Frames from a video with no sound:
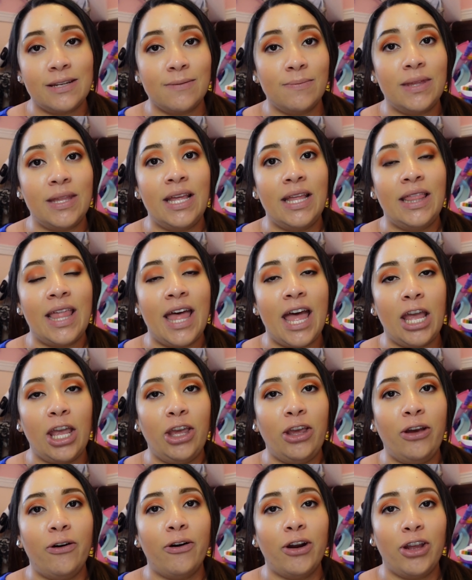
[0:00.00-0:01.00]
something that
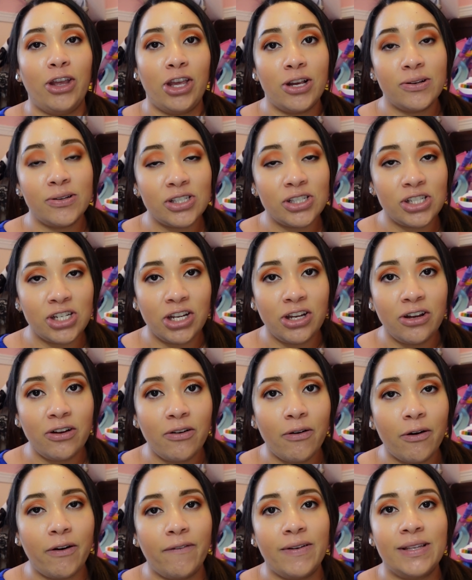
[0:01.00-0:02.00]
you are used
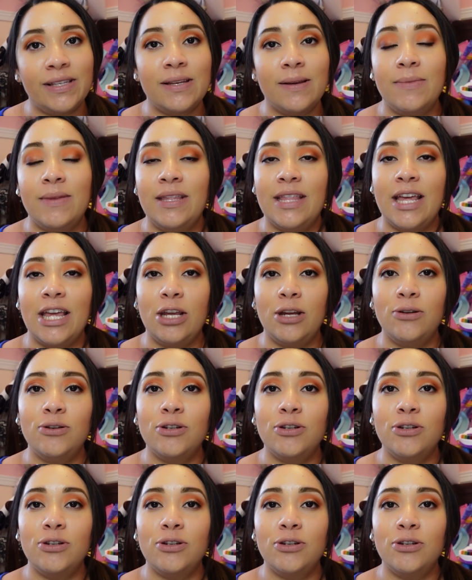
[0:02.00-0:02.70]
to or if it's something that you